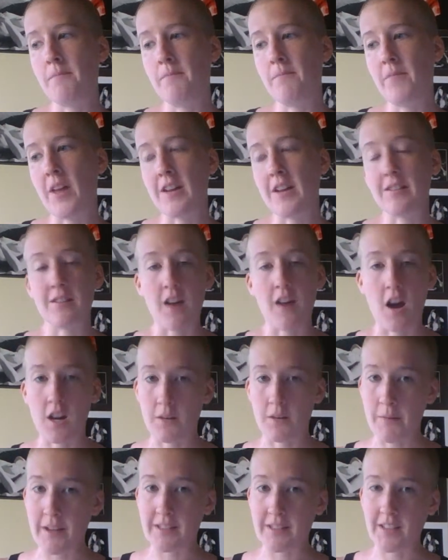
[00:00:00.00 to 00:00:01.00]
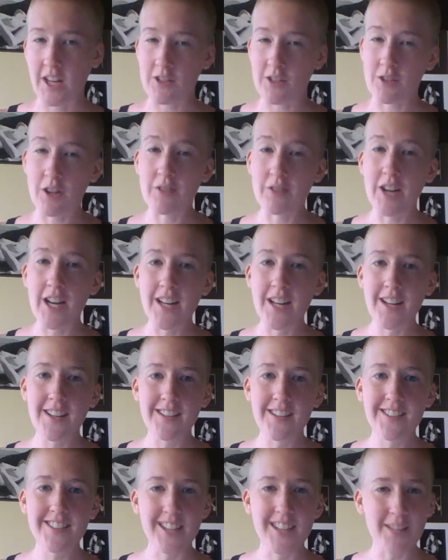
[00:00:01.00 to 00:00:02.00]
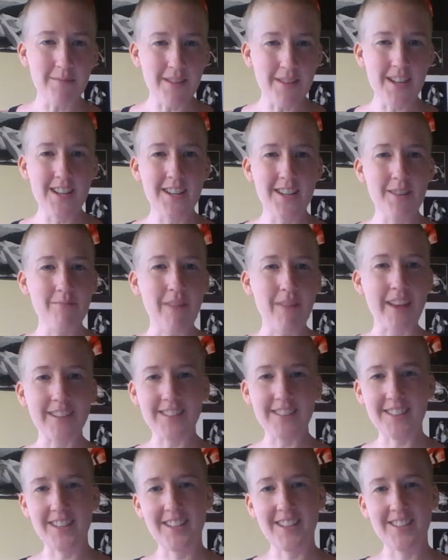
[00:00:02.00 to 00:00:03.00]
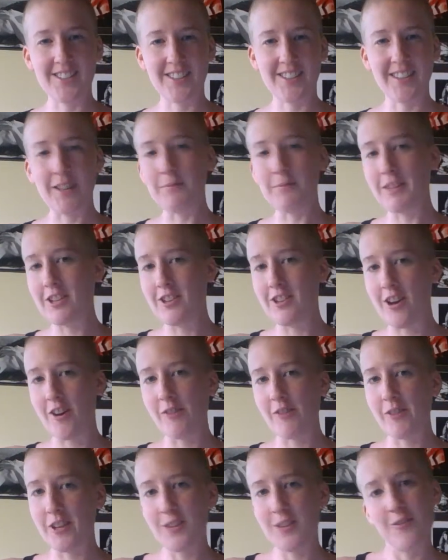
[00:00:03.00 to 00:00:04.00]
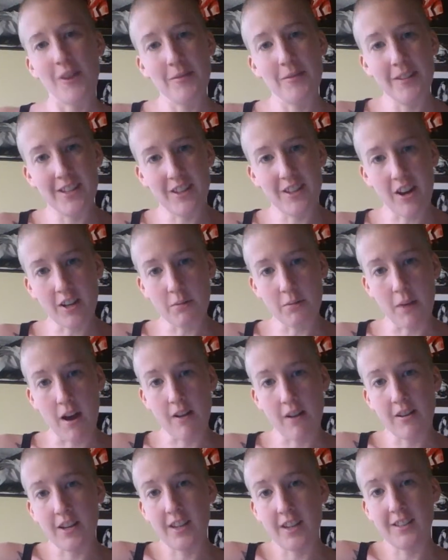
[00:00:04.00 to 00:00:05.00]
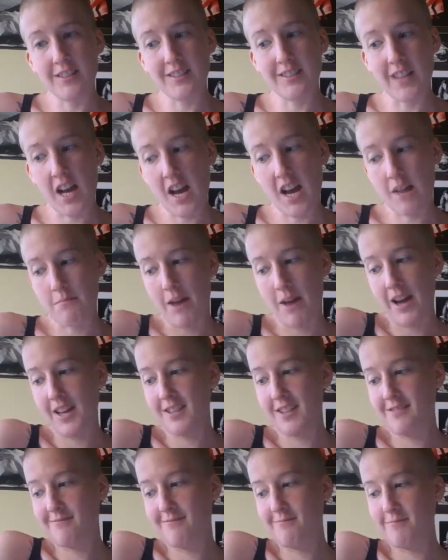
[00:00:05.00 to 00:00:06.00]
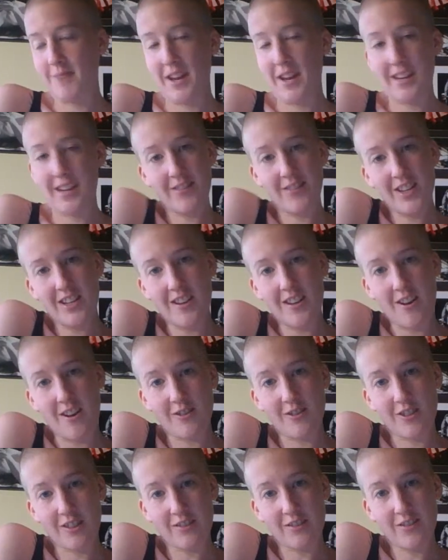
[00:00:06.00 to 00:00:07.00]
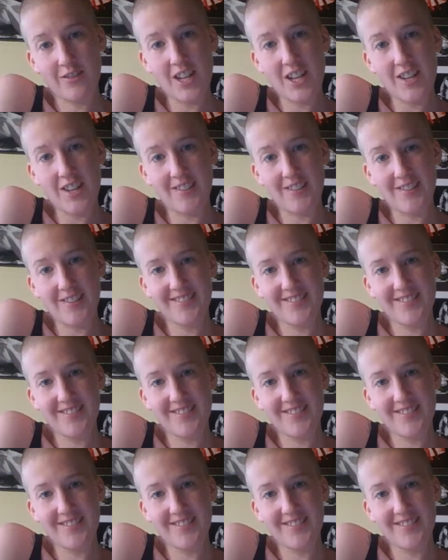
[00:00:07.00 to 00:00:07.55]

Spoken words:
that is not on my schedule already, send me a message and let me know what you want me to talk about, because I might make a video just for you.